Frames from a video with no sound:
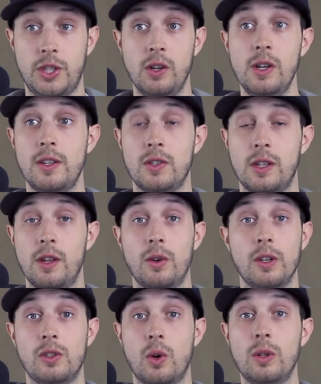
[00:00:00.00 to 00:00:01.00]
Seriously though,
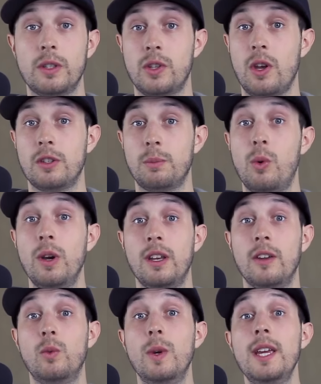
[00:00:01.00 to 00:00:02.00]
to Dolezal's
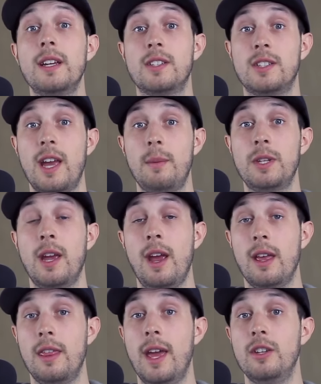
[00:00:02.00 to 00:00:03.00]
point, if we accept
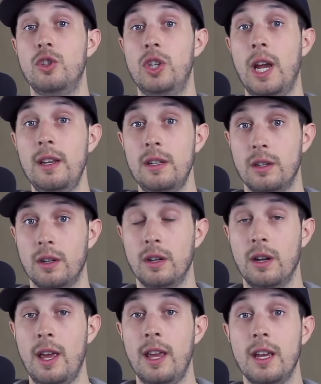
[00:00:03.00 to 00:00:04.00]
that
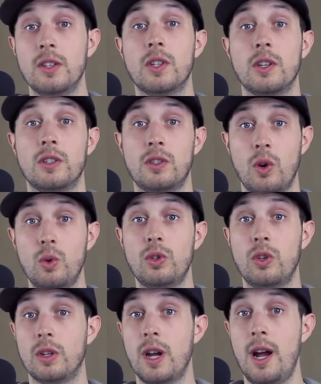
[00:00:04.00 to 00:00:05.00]
gender is a
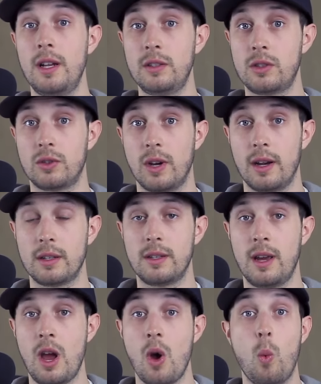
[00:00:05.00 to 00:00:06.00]
social construct,
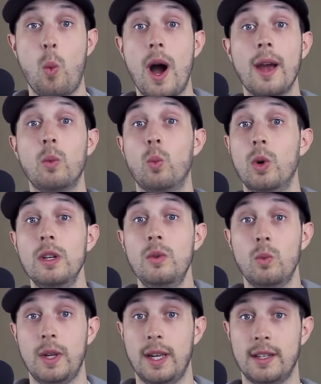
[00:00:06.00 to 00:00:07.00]
why
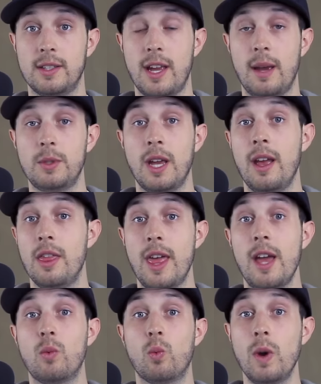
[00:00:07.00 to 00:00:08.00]
wouldn't we accept
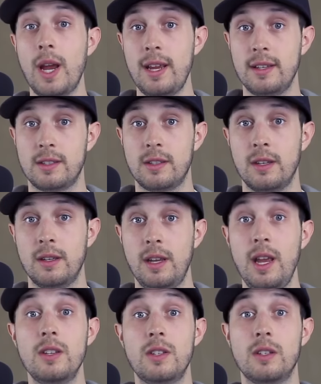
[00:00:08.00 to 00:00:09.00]
that race
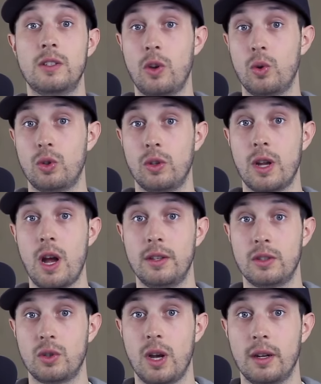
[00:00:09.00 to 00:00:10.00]
is a social
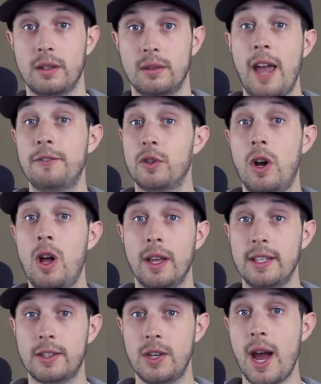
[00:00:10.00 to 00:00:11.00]
construct? After all,
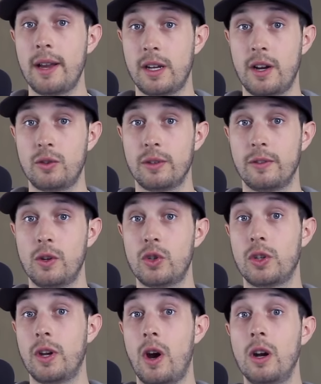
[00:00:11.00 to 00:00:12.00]
it's not
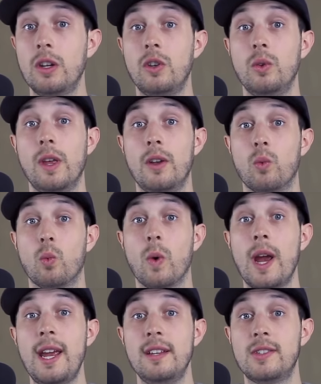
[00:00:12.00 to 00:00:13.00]
controversial to argue that
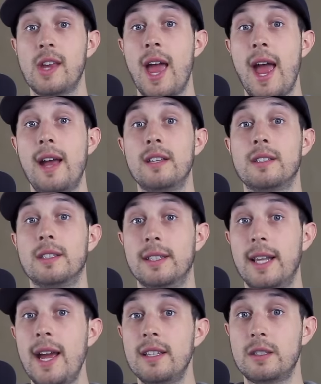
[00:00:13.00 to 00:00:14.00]
race has
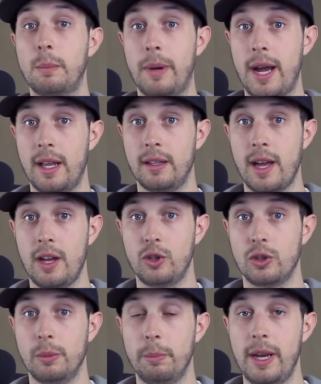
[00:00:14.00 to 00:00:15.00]
less
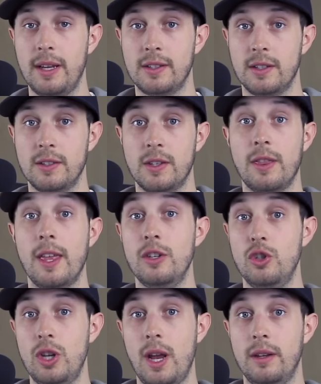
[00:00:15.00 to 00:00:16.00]
biological basis
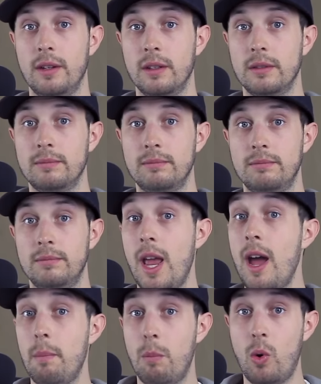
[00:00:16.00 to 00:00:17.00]
than gender,
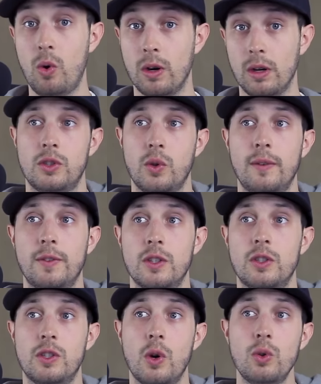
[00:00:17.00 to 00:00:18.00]
not more. So if the
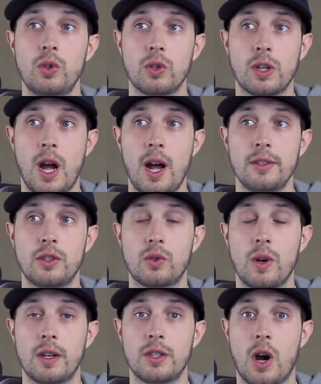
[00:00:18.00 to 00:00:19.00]
social
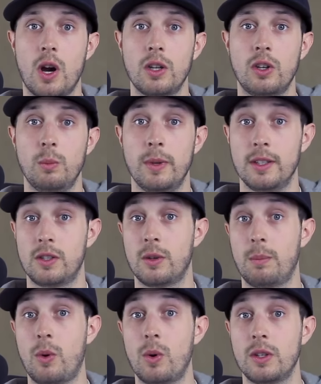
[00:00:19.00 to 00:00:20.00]
construct argument
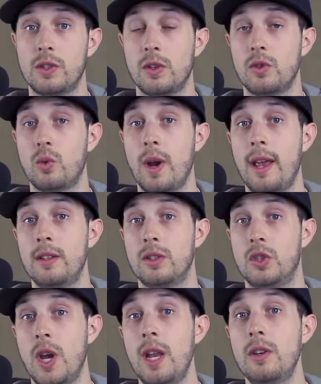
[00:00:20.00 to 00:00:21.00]
supports
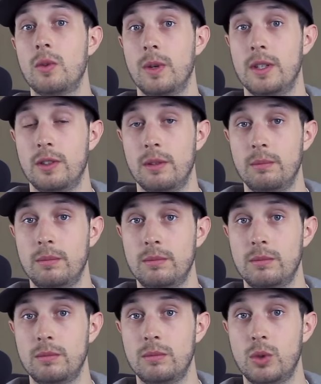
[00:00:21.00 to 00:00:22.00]
transgenderism,
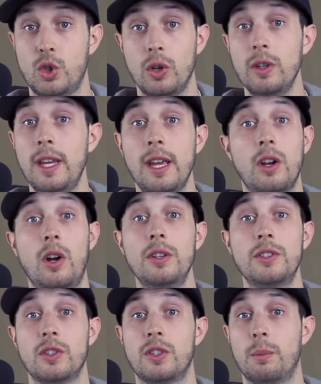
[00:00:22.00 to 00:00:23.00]
surely it
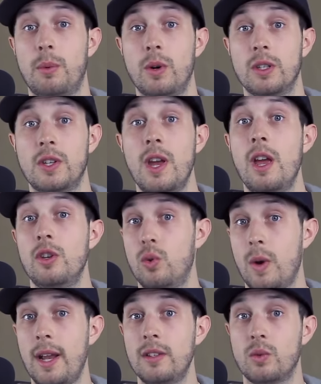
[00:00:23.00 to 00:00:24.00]
also supports
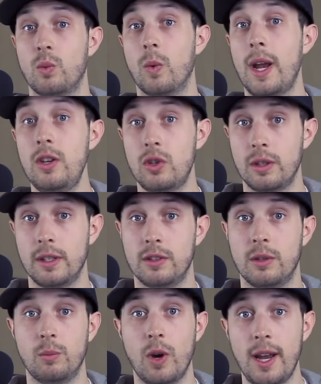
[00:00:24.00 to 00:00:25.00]

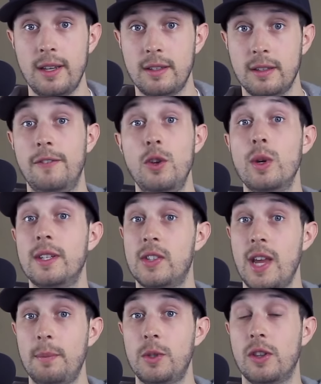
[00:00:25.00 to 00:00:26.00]
transracialism, right? If you
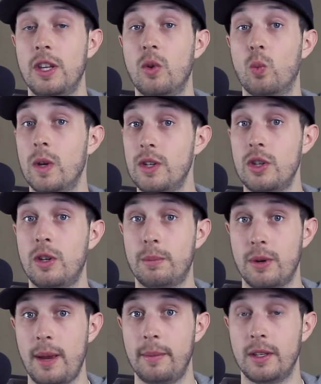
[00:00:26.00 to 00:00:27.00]
accept the original
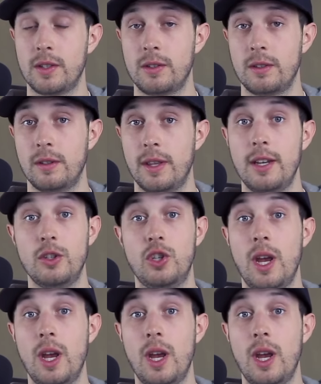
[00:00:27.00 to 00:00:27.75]
premise that